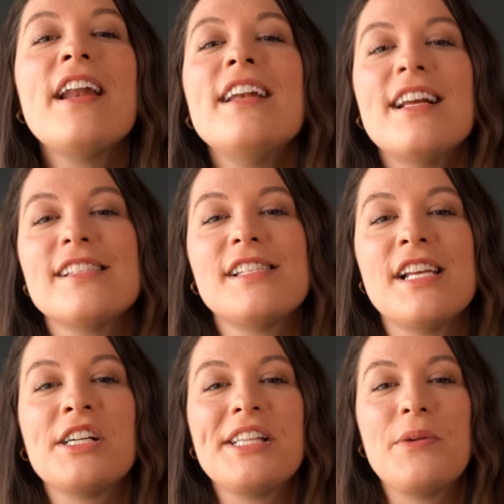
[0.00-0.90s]
that I
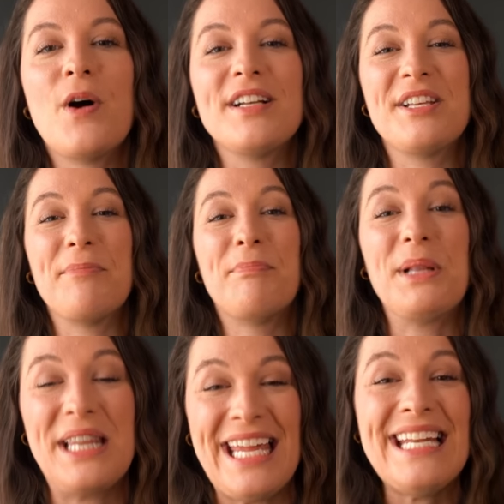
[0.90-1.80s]
necessarily want to
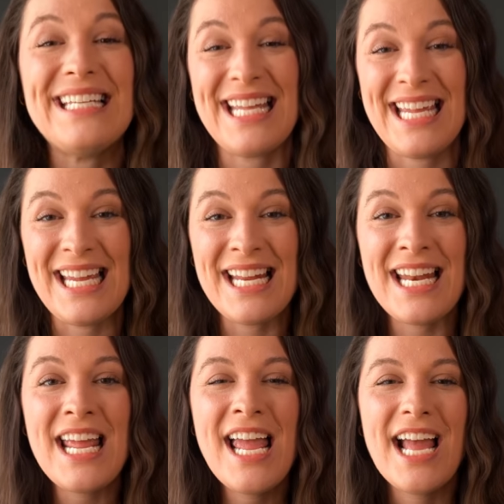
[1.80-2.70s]
blend
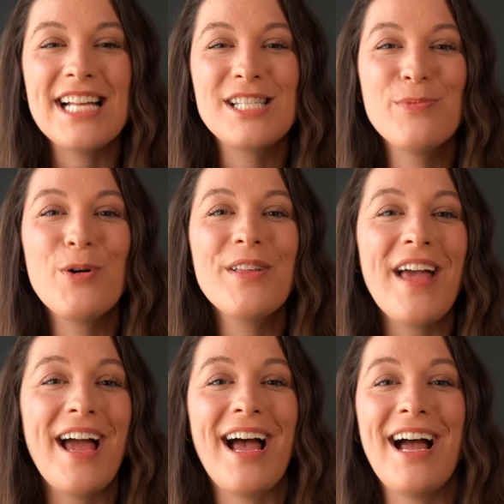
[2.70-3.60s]
in, it's more
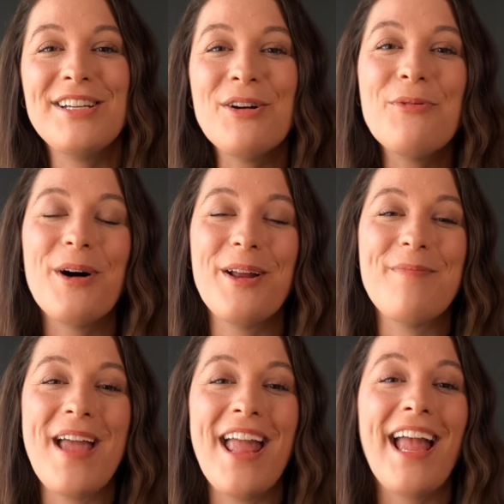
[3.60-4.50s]
that I don't want to
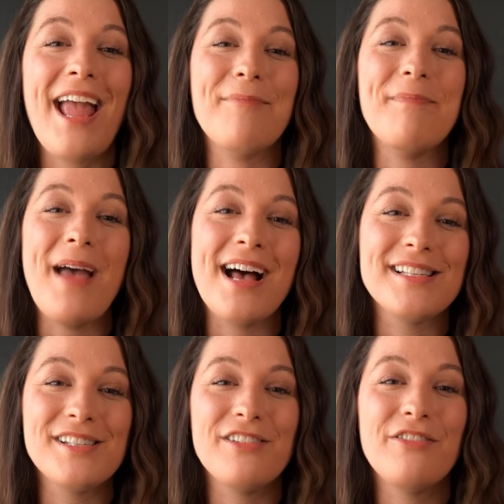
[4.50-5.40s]
make a
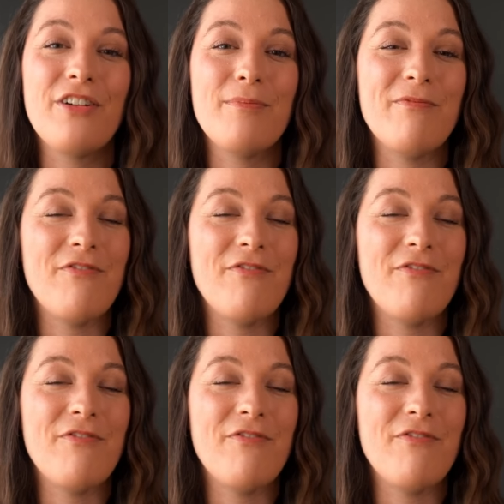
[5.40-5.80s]
massive